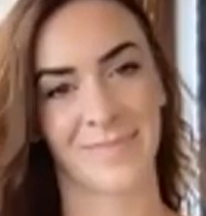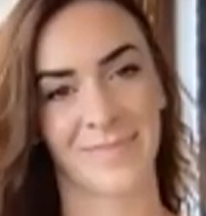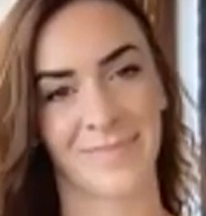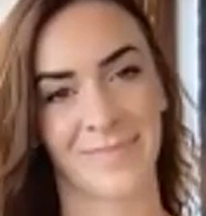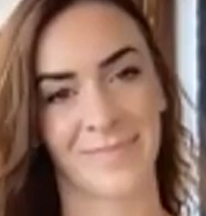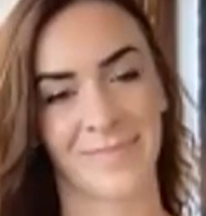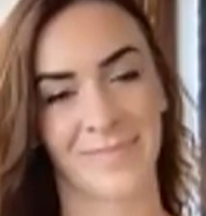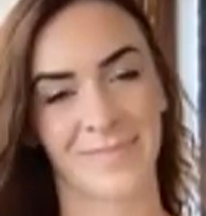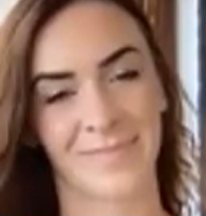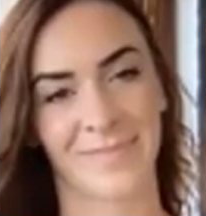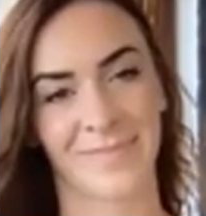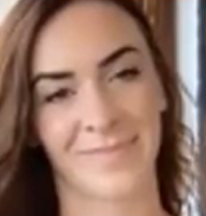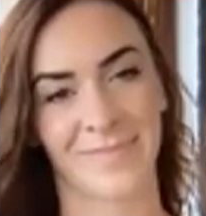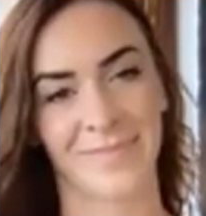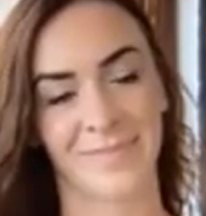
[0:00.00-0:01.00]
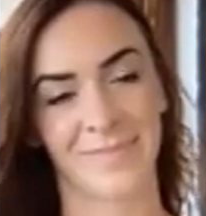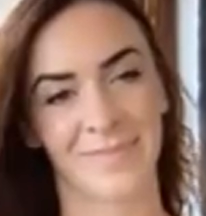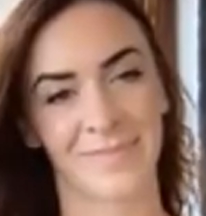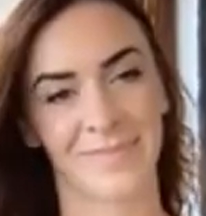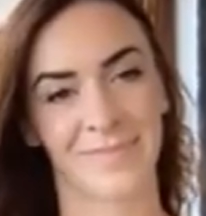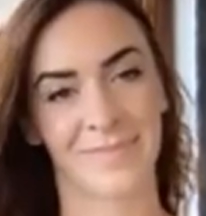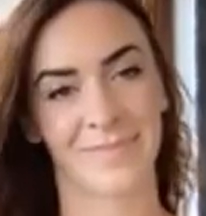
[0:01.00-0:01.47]

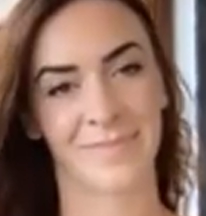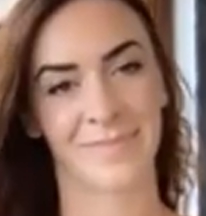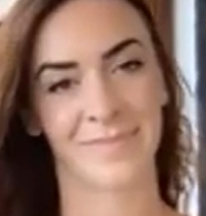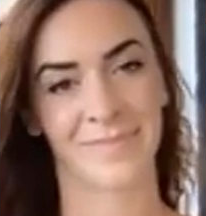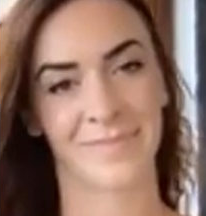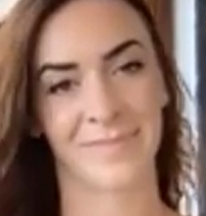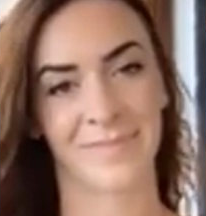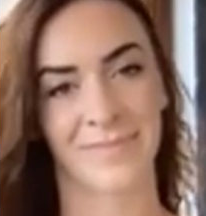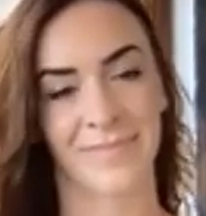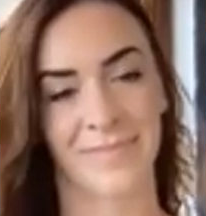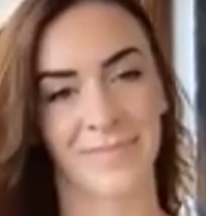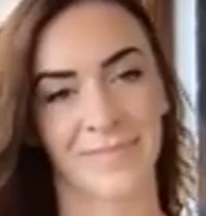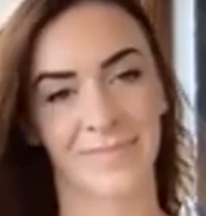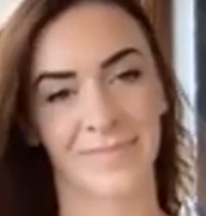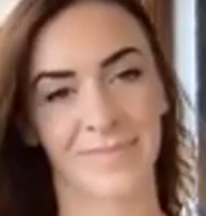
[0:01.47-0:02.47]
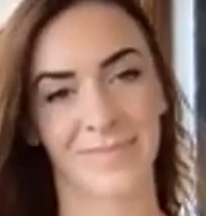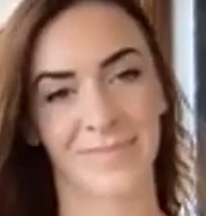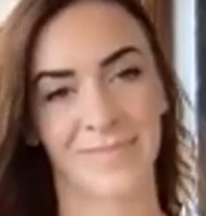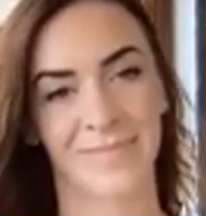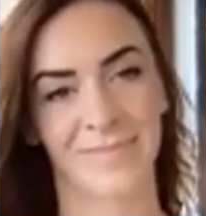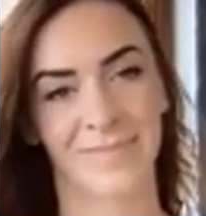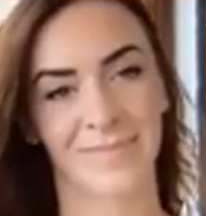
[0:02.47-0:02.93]

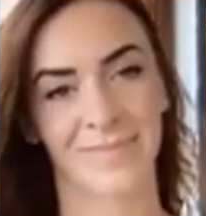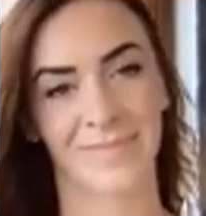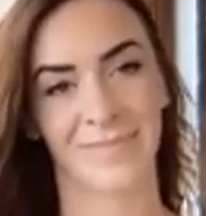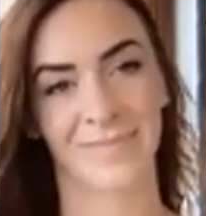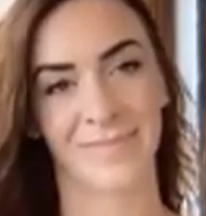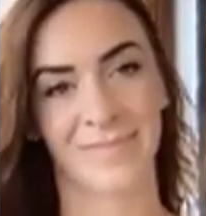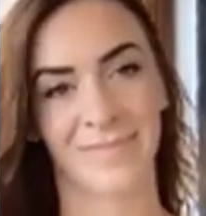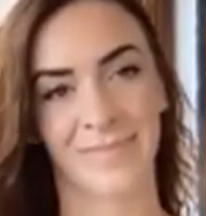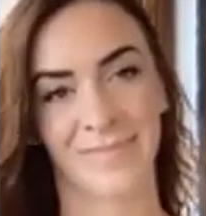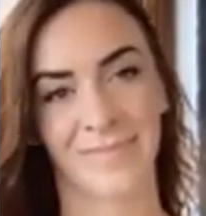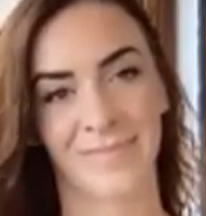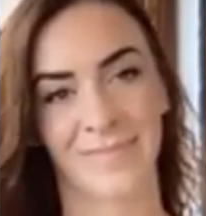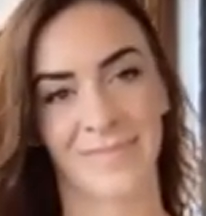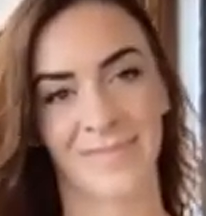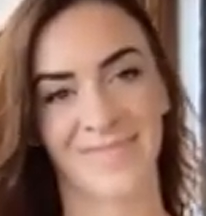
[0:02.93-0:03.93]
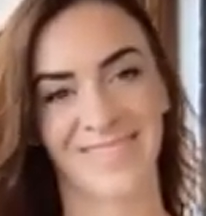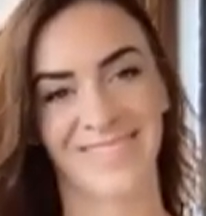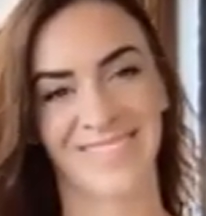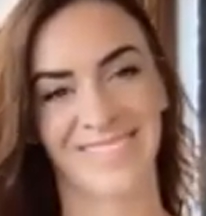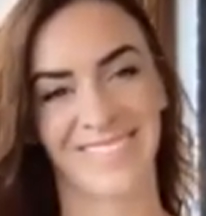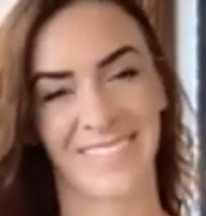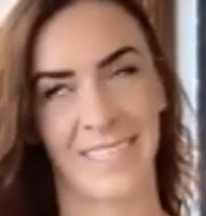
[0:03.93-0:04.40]

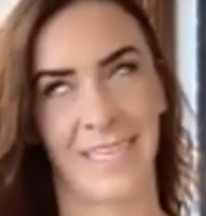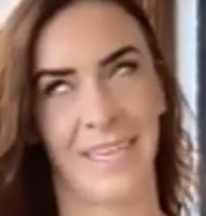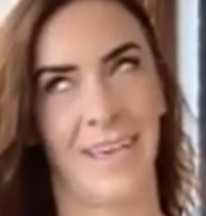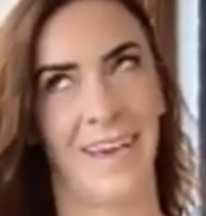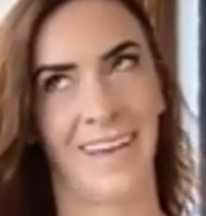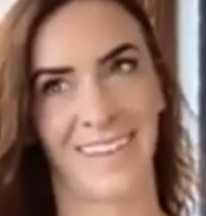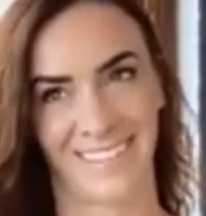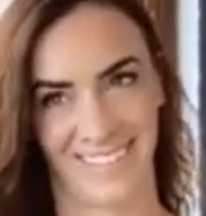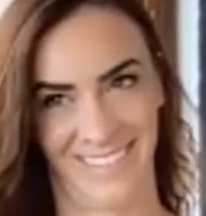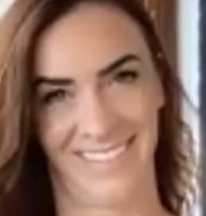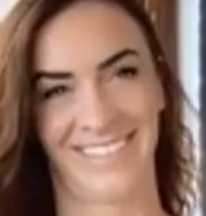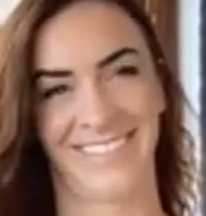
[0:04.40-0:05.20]
[no speech]